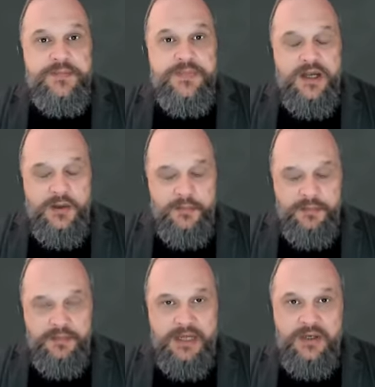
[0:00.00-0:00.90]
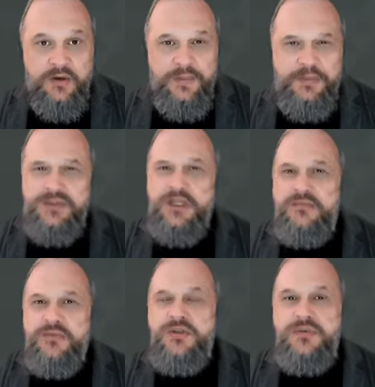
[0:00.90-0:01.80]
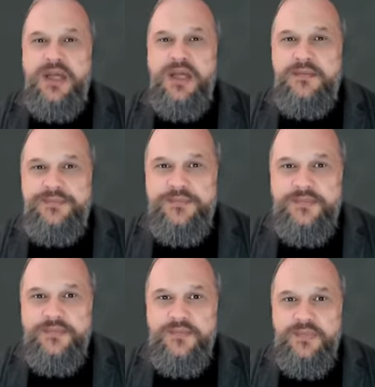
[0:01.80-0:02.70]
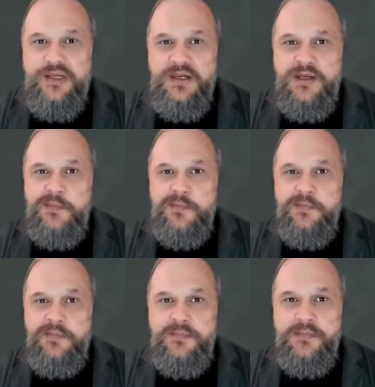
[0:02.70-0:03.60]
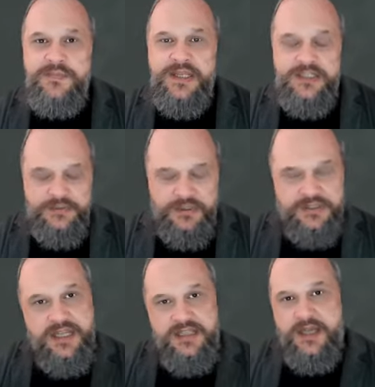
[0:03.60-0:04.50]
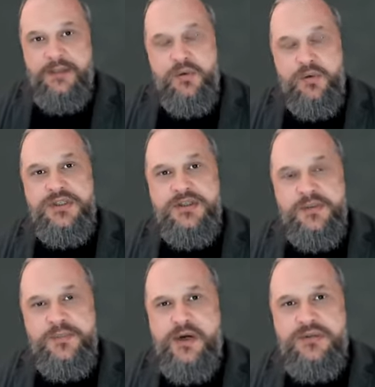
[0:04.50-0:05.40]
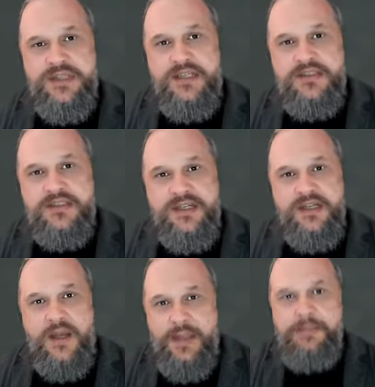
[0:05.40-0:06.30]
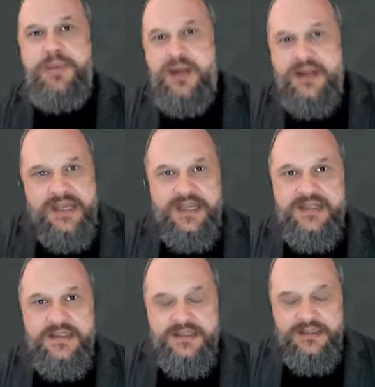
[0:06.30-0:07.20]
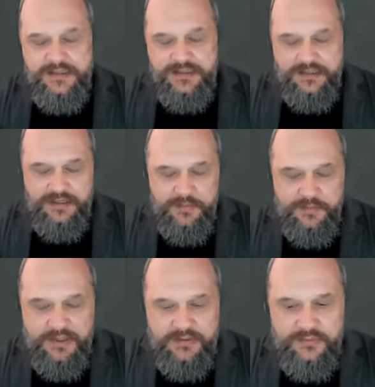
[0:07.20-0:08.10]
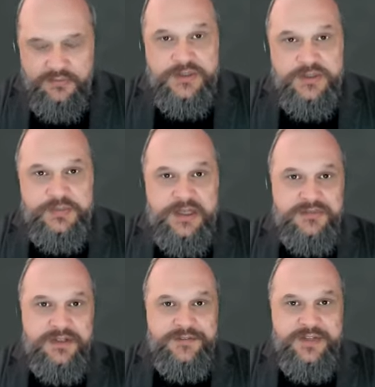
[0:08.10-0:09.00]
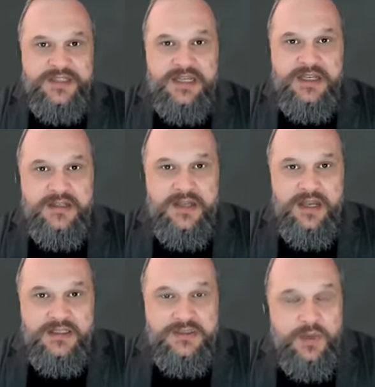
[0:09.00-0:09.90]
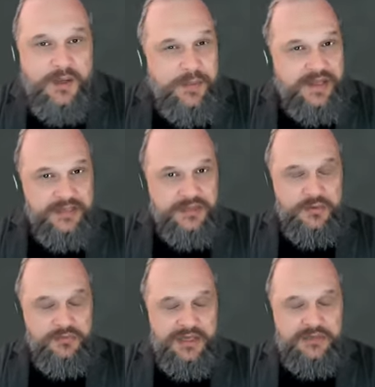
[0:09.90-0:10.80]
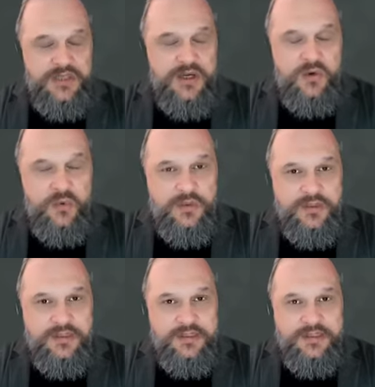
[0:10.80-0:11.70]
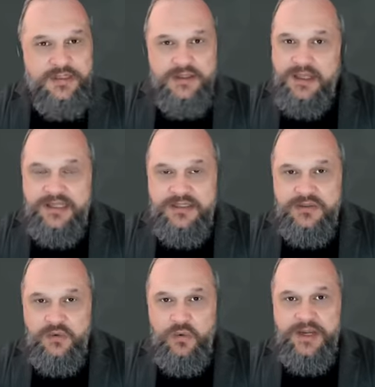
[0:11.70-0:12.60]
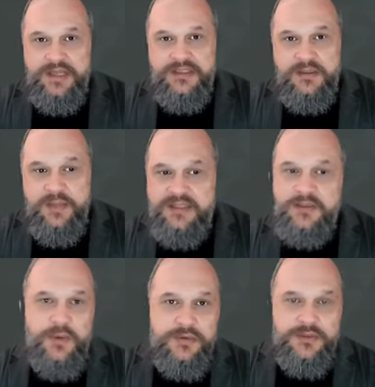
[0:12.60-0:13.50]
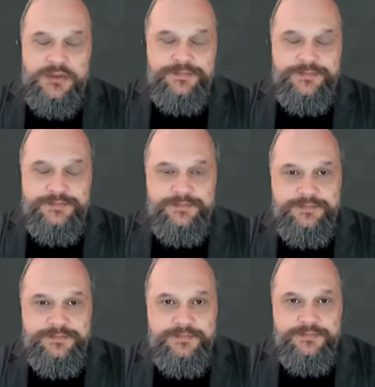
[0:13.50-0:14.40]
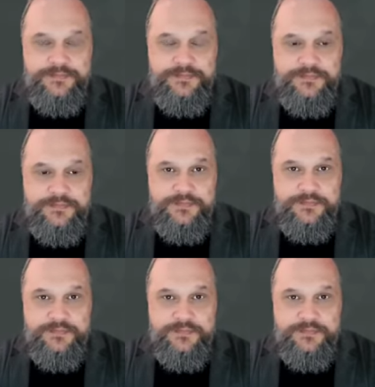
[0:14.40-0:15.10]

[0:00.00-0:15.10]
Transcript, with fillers: um, and a lot of people don't do that um, they just want to take their portion of the process and then plug it in um, and retrospectively fitting a square peg into a round hole isn't always the best approach. Mm.